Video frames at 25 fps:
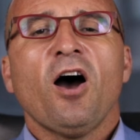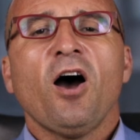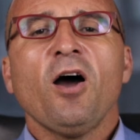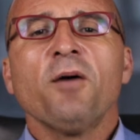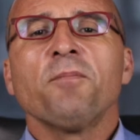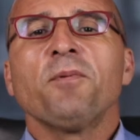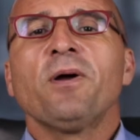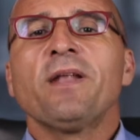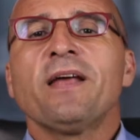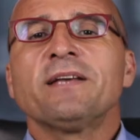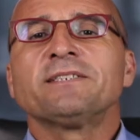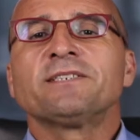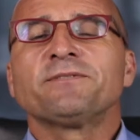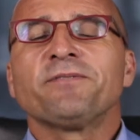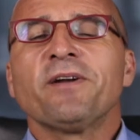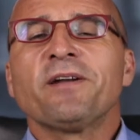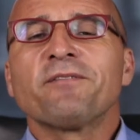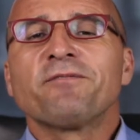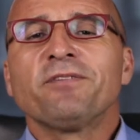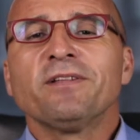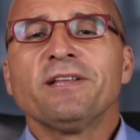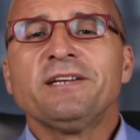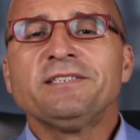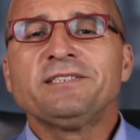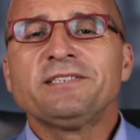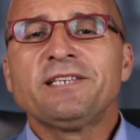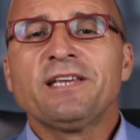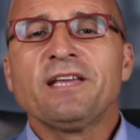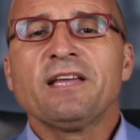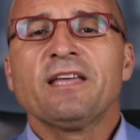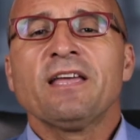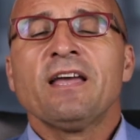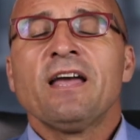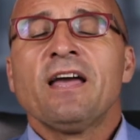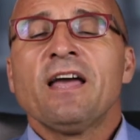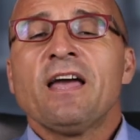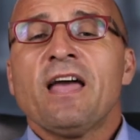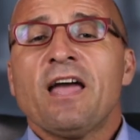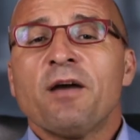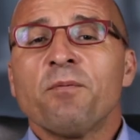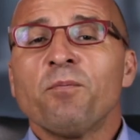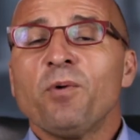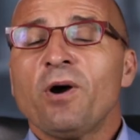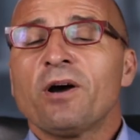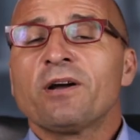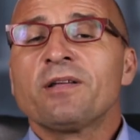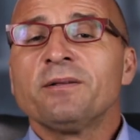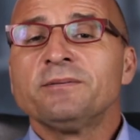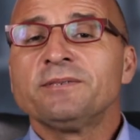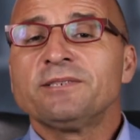Hi, my name is Frank Valencic and
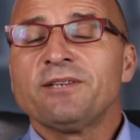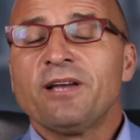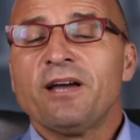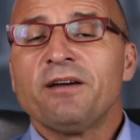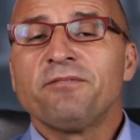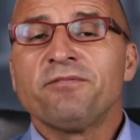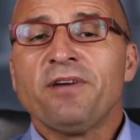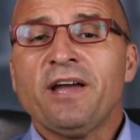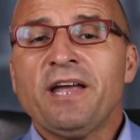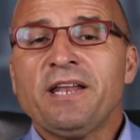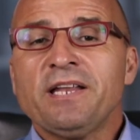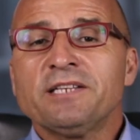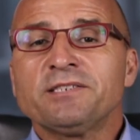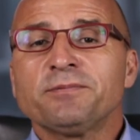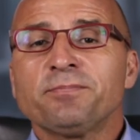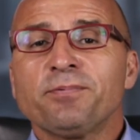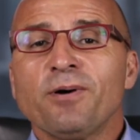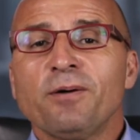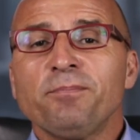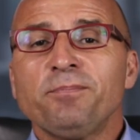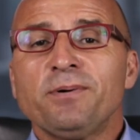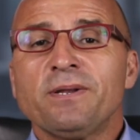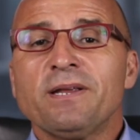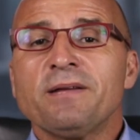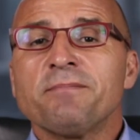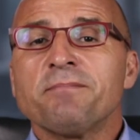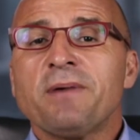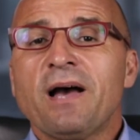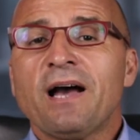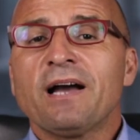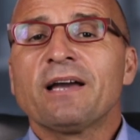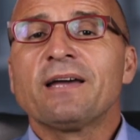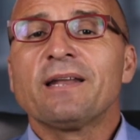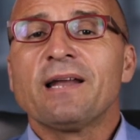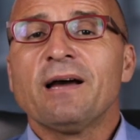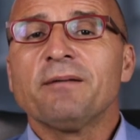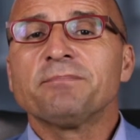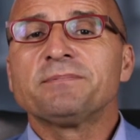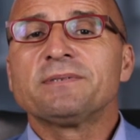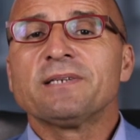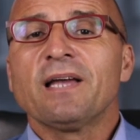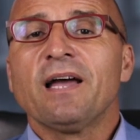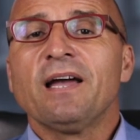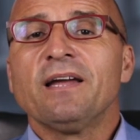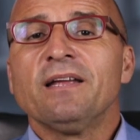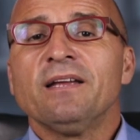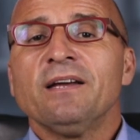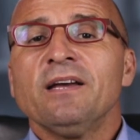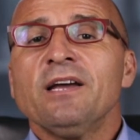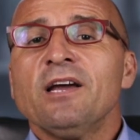welcome to our Advantage Property Market
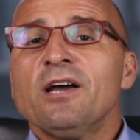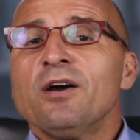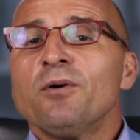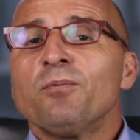Update.